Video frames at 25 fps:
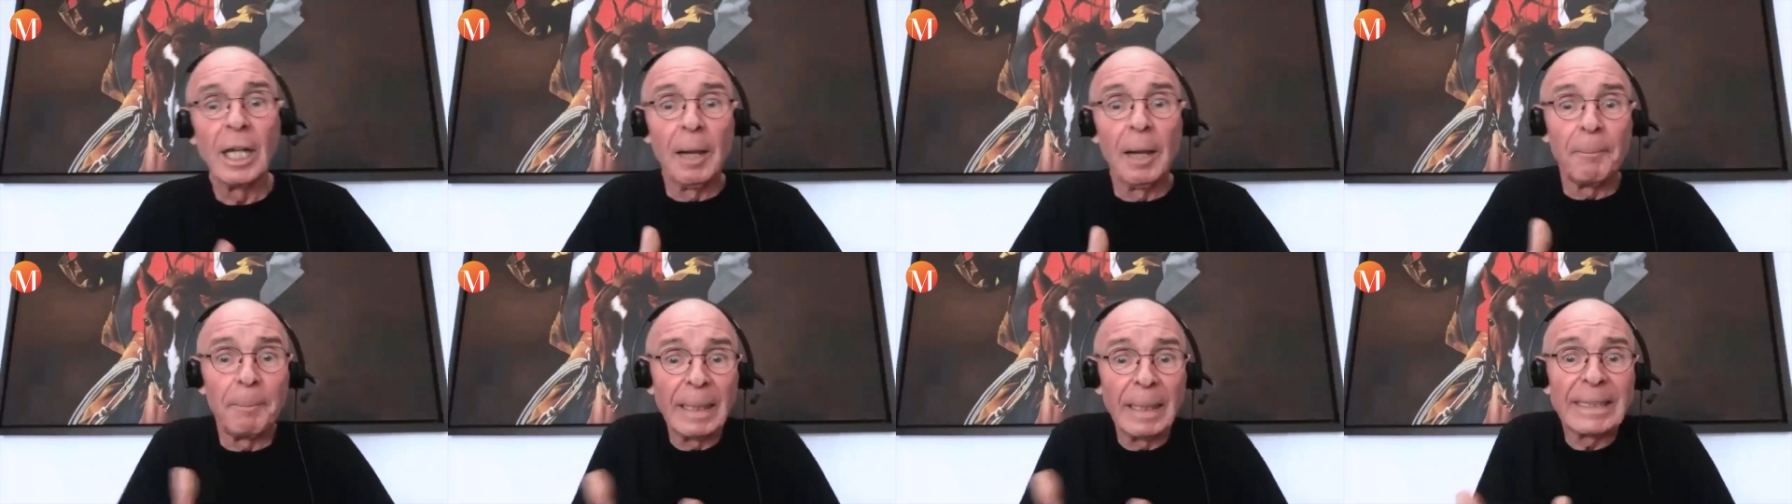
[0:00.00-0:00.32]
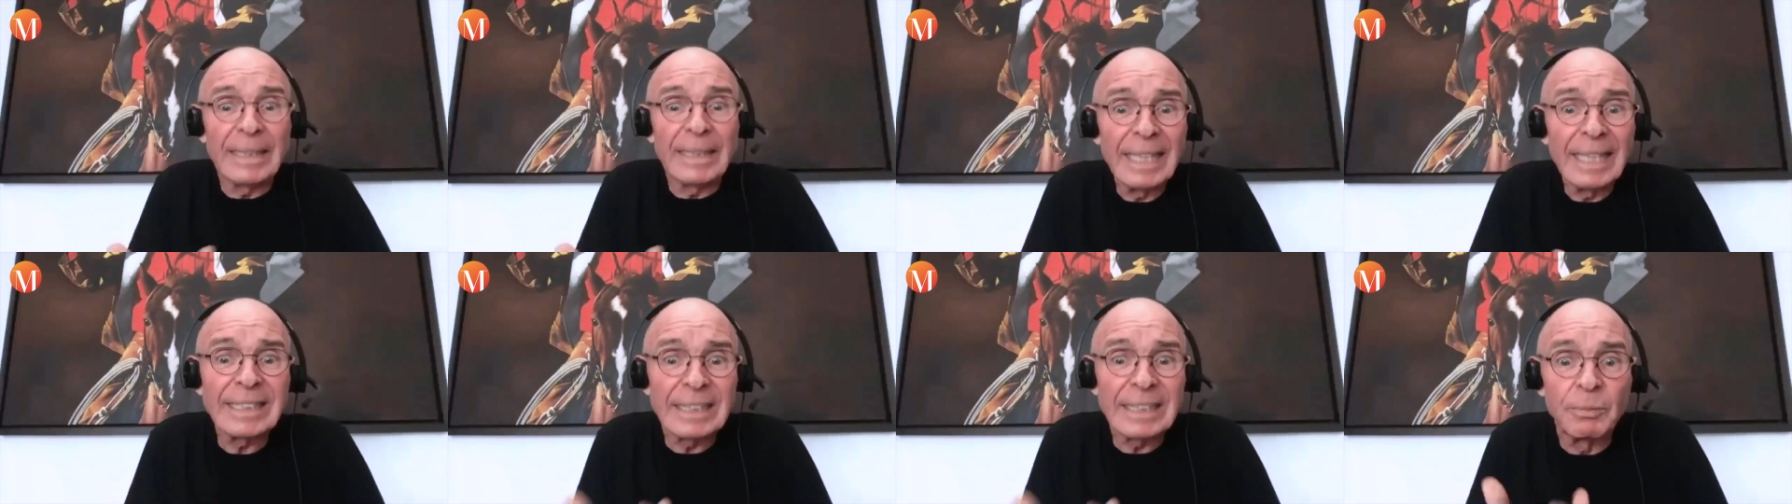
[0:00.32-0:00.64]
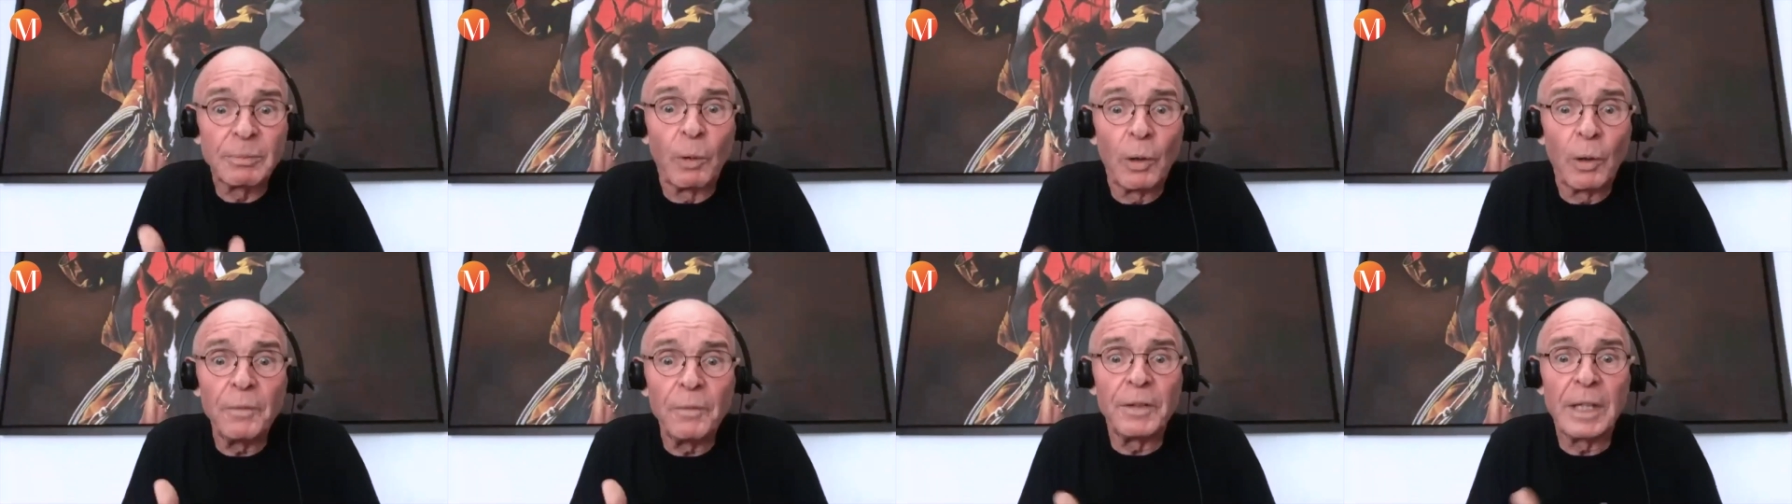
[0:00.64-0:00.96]
But that's
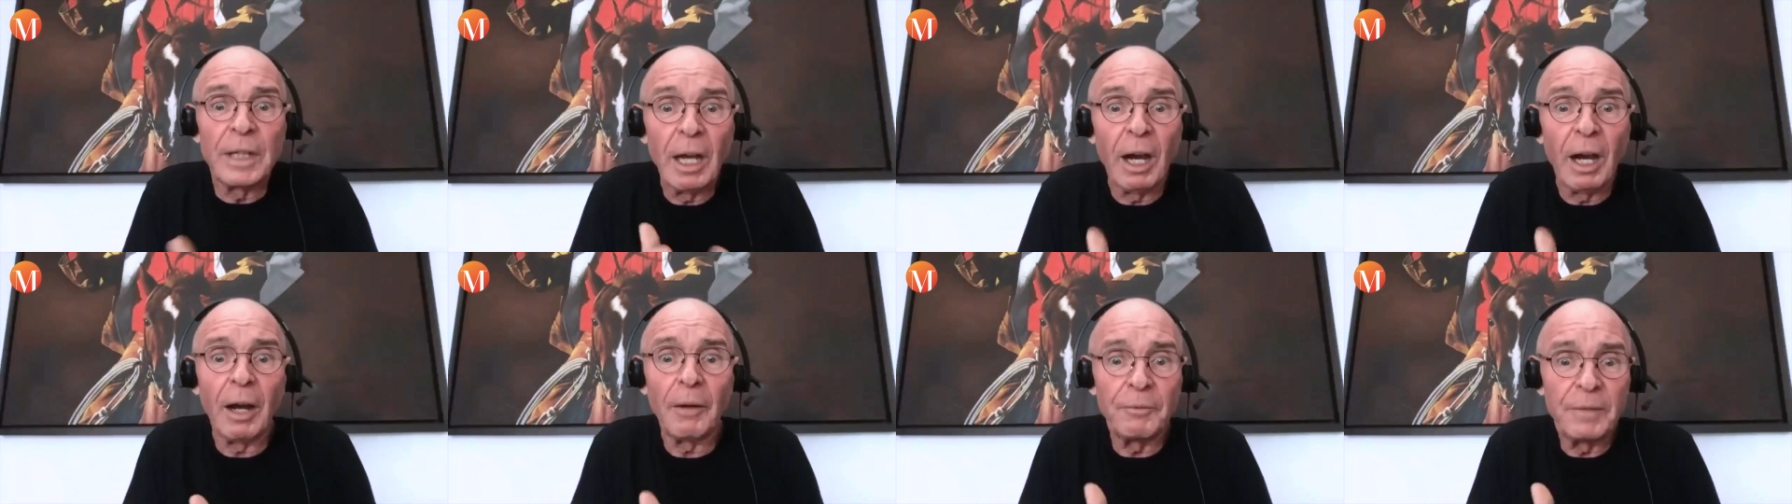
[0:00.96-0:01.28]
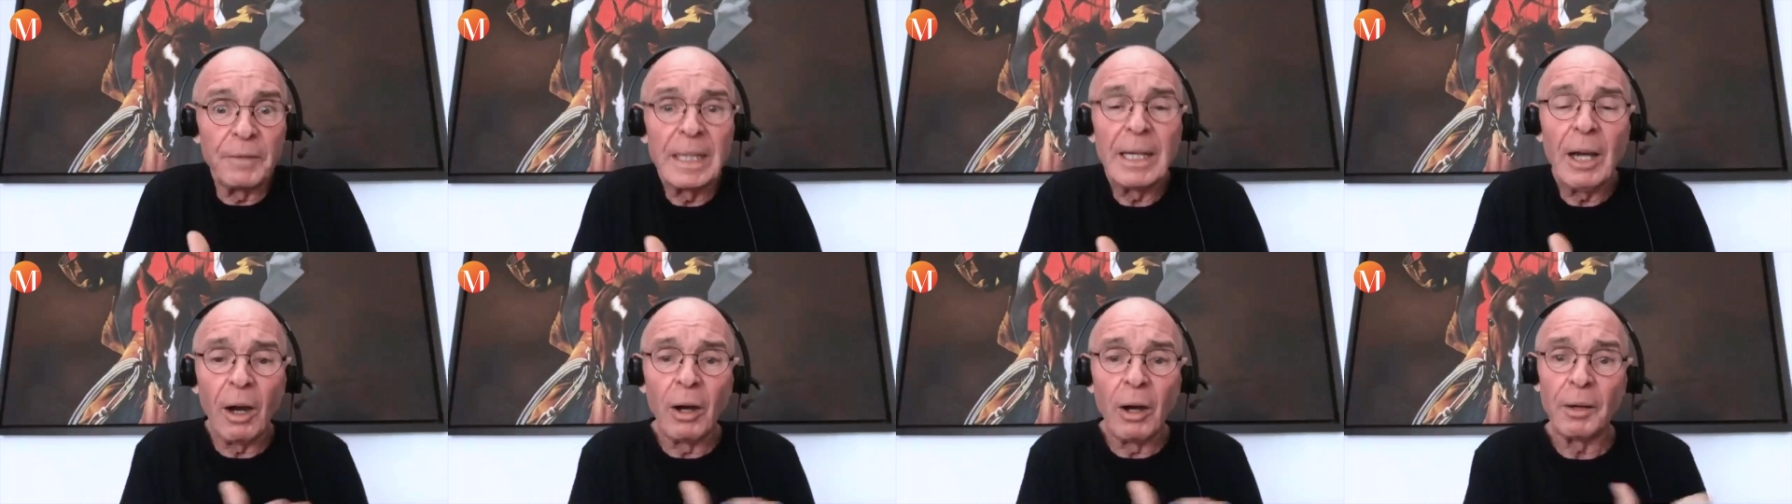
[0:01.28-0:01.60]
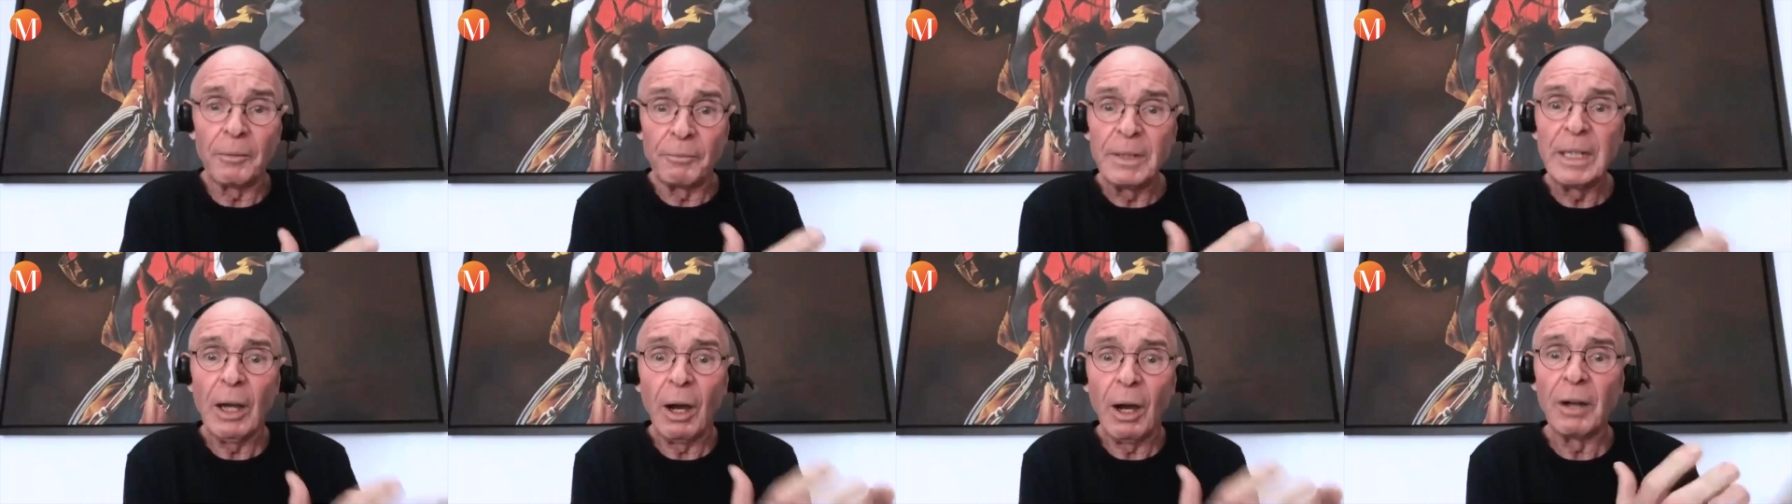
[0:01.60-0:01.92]
where we are. We
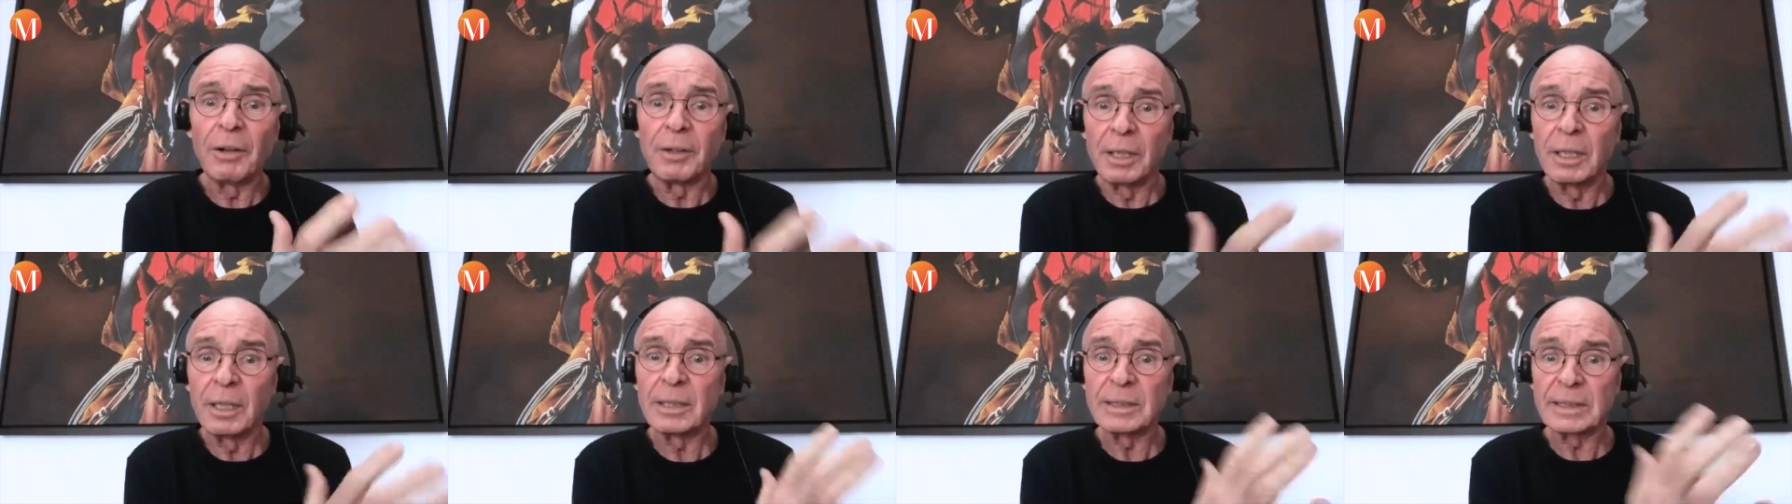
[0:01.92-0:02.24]
are